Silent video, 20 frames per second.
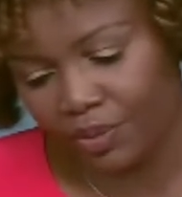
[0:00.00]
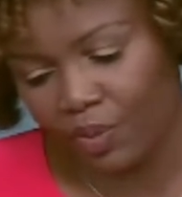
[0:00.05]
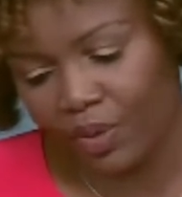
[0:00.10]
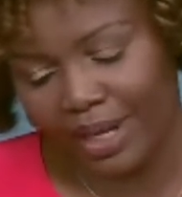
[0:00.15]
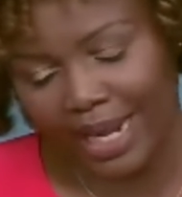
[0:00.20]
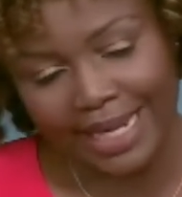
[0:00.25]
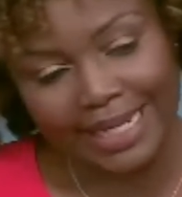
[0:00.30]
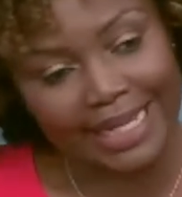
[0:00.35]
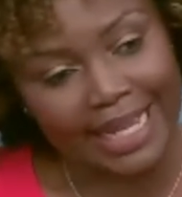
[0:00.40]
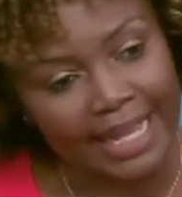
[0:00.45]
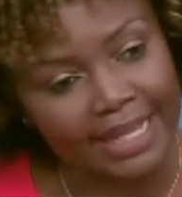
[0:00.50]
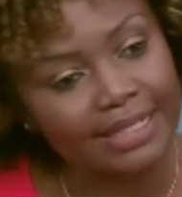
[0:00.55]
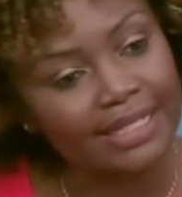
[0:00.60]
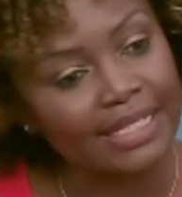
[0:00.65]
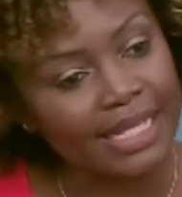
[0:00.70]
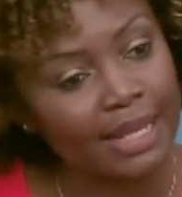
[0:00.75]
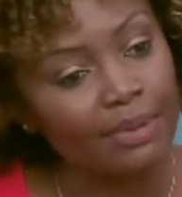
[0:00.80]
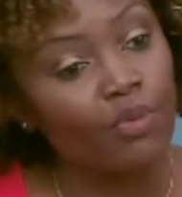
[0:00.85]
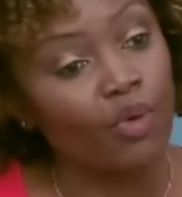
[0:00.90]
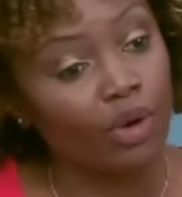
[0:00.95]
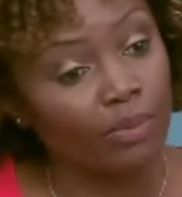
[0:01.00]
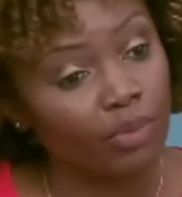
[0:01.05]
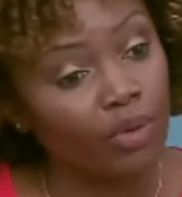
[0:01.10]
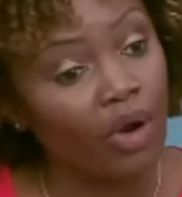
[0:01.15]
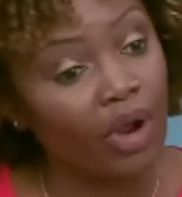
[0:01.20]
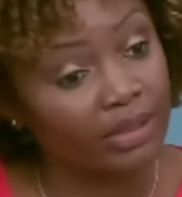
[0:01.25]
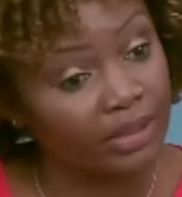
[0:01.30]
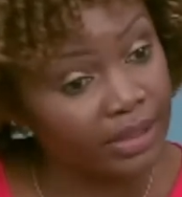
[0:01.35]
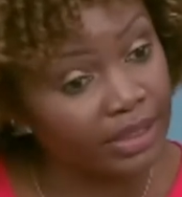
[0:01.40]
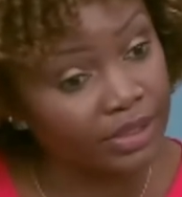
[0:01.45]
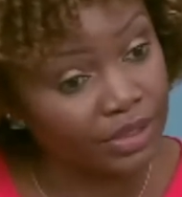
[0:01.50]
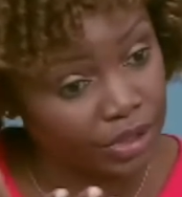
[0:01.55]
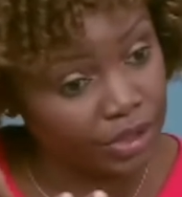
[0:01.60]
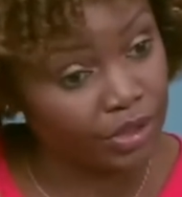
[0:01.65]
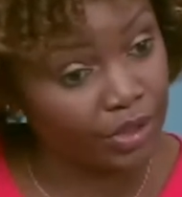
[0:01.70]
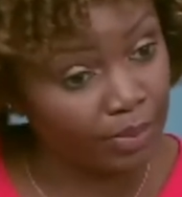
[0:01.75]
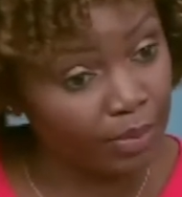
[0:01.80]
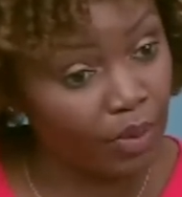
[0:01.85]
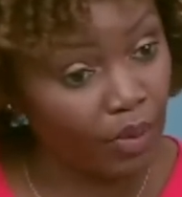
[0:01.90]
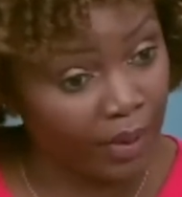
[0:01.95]
What I can say more broadly, to
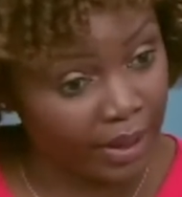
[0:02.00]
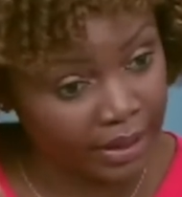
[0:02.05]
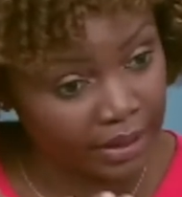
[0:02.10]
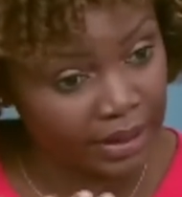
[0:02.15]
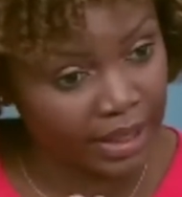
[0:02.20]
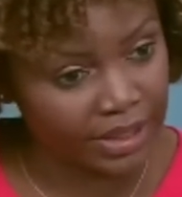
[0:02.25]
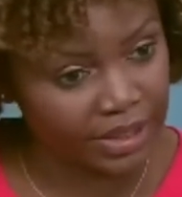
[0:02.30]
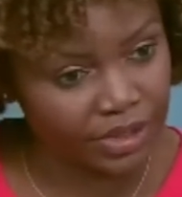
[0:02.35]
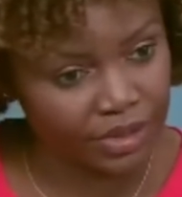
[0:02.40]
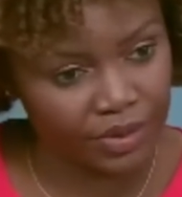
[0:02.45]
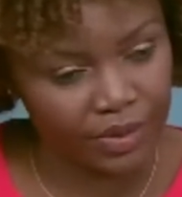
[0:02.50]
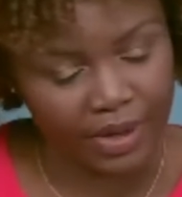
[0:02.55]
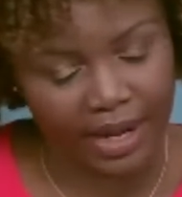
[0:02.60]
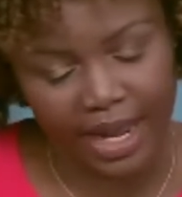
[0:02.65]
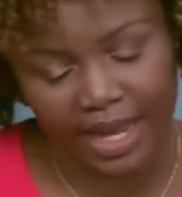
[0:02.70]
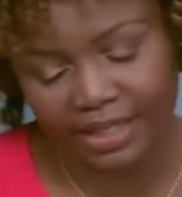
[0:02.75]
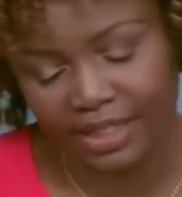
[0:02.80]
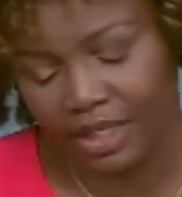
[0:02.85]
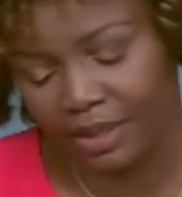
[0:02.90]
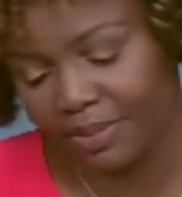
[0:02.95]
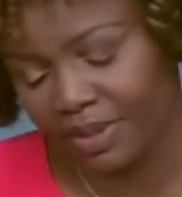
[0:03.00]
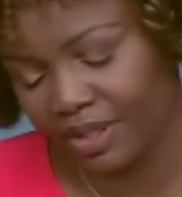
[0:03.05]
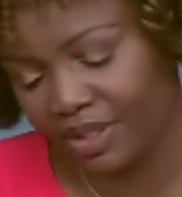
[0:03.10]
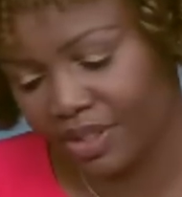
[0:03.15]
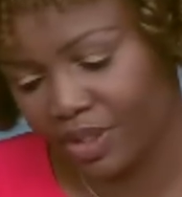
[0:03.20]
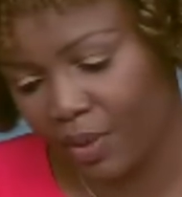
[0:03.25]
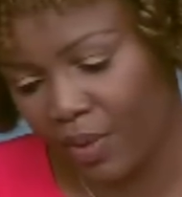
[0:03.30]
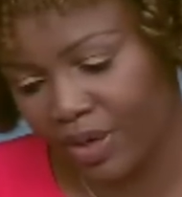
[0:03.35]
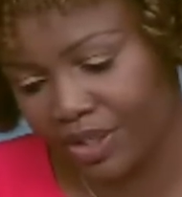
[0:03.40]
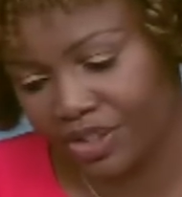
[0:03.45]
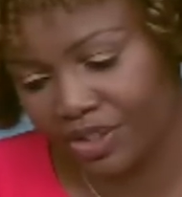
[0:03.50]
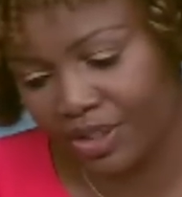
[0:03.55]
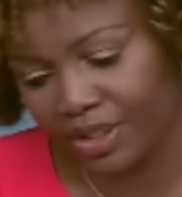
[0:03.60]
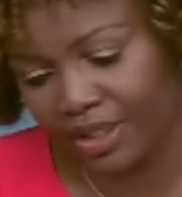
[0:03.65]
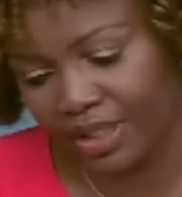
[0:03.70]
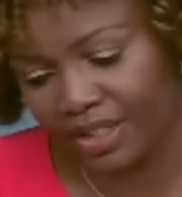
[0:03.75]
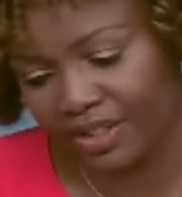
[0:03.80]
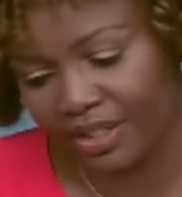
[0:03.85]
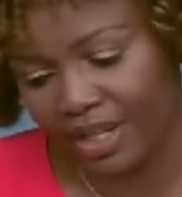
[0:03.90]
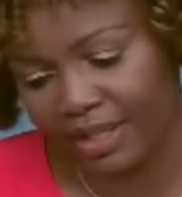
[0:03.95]
your point, as you are asking me this question,
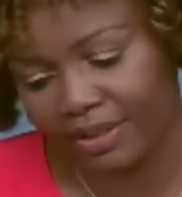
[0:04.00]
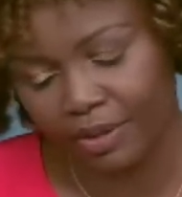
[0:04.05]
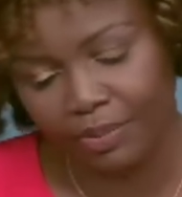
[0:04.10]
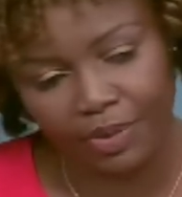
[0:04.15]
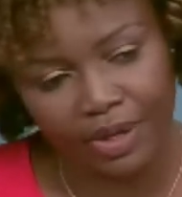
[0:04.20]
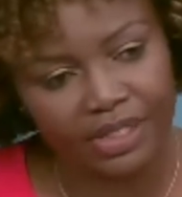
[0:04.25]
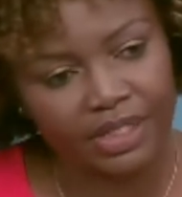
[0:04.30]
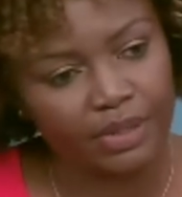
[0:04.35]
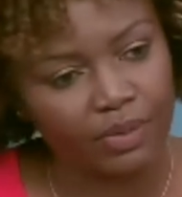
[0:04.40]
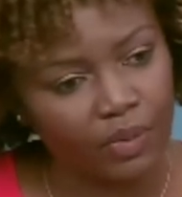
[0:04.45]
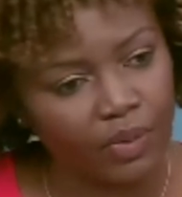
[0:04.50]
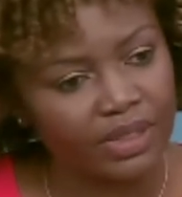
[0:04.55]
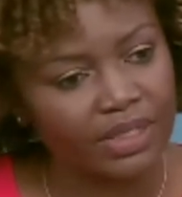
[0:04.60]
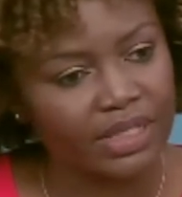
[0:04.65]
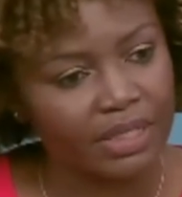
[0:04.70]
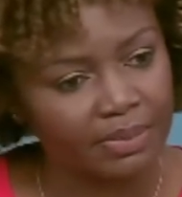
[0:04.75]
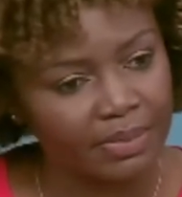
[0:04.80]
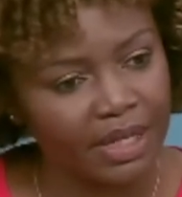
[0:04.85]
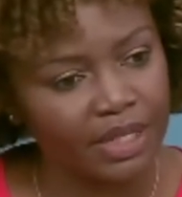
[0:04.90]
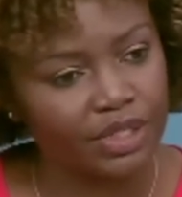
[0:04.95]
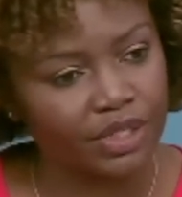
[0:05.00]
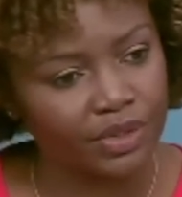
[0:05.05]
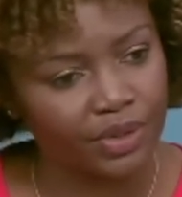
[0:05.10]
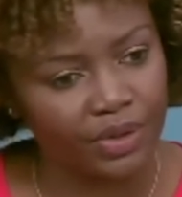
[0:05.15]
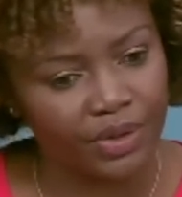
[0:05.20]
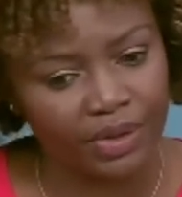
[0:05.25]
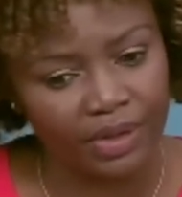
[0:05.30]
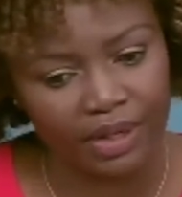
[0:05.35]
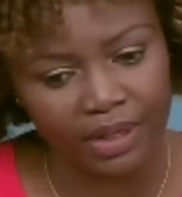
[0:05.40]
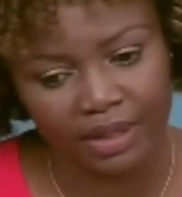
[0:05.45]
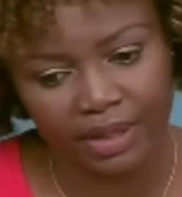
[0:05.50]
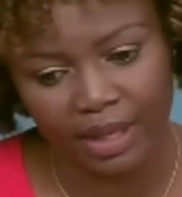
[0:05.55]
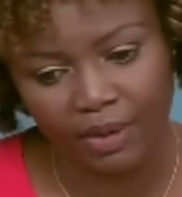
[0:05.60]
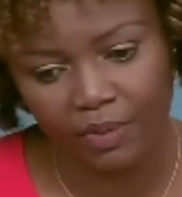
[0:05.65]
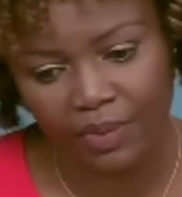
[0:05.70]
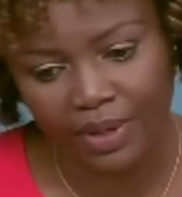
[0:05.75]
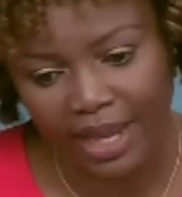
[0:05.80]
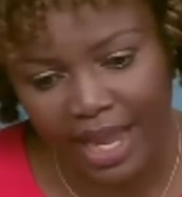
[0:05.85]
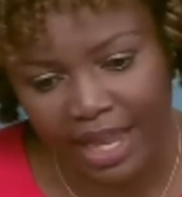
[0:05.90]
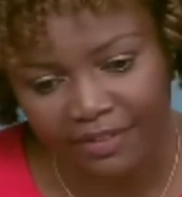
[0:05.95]
is that the president wants to make sure that
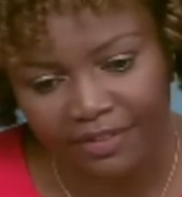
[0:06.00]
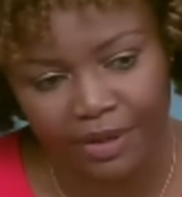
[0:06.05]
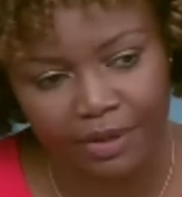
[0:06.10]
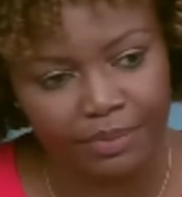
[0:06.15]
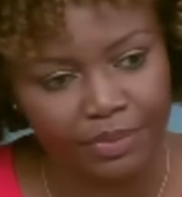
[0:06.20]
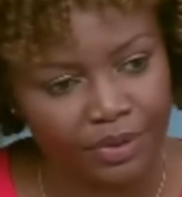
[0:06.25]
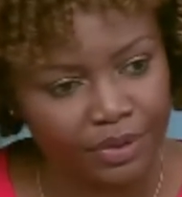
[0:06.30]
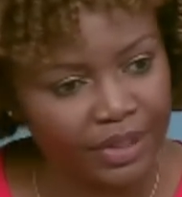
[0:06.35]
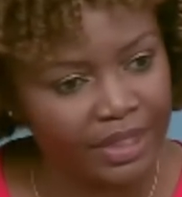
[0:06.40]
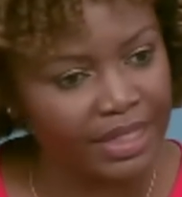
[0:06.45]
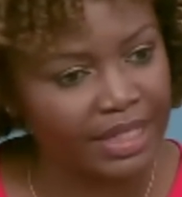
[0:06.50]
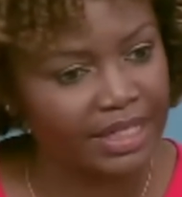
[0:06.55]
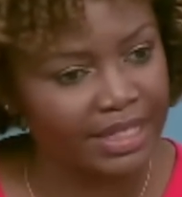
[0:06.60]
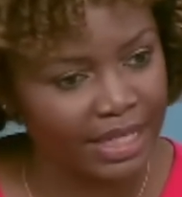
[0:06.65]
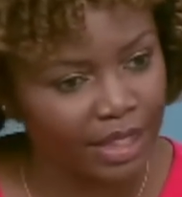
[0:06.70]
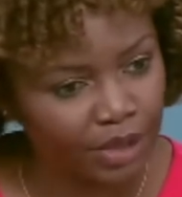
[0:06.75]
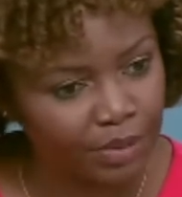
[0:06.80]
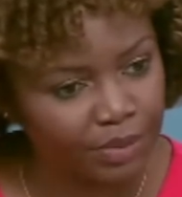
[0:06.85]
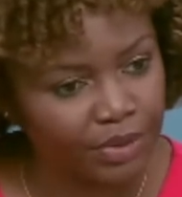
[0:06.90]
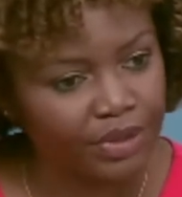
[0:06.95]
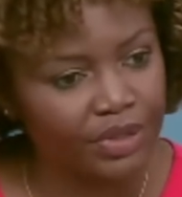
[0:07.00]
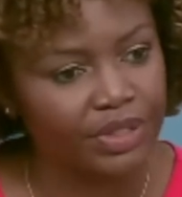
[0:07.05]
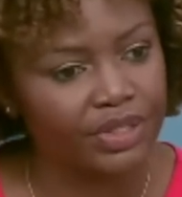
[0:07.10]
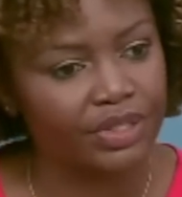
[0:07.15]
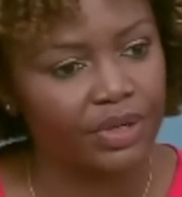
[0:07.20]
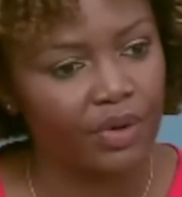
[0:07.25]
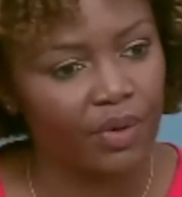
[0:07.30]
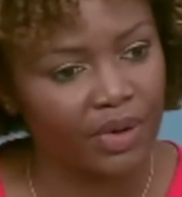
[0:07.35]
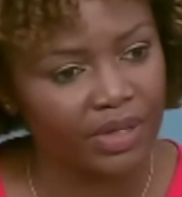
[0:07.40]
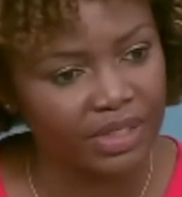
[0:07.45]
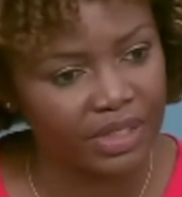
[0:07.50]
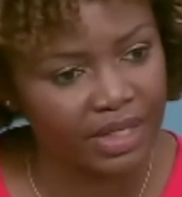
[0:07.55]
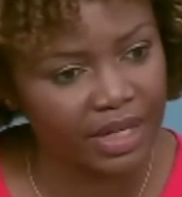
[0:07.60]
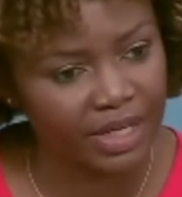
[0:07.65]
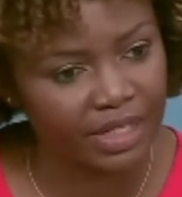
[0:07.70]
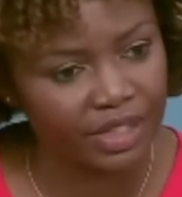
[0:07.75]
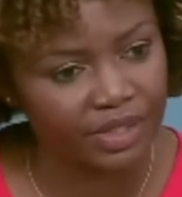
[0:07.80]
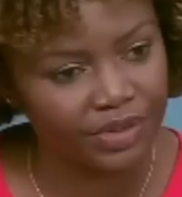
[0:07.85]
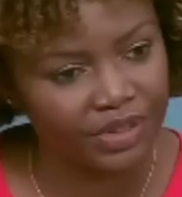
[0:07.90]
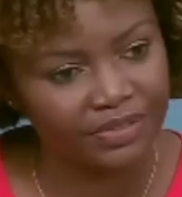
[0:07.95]
we have communities, that communities across the
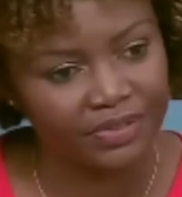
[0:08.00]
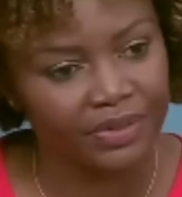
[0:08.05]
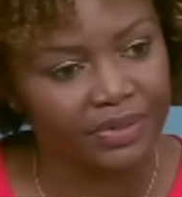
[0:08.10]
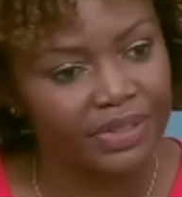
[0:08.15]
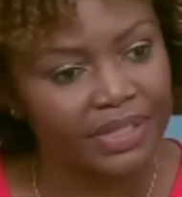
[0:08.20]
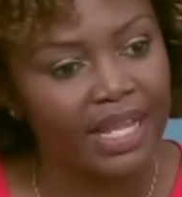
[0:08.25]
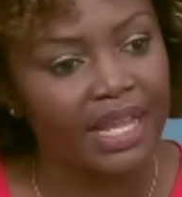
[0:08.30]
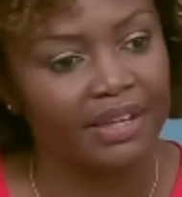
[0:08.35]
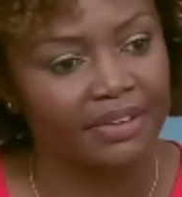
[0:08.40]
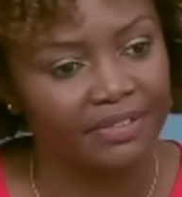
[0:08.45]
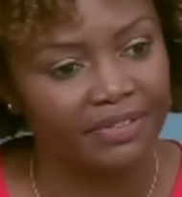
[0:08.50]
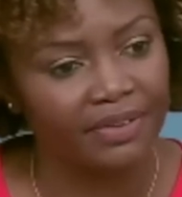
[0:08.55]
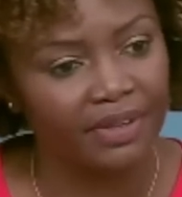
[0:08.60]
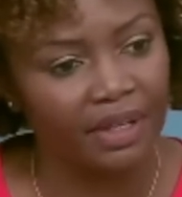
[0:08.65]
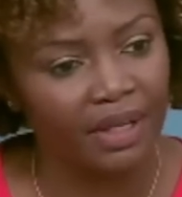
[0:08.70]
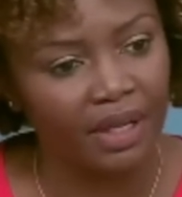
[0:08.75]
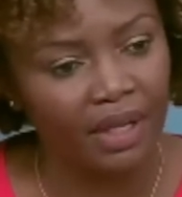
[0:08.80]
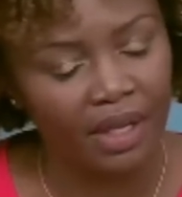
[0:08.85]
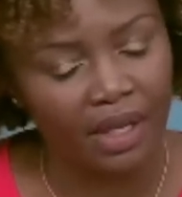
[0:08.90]
country feel safe.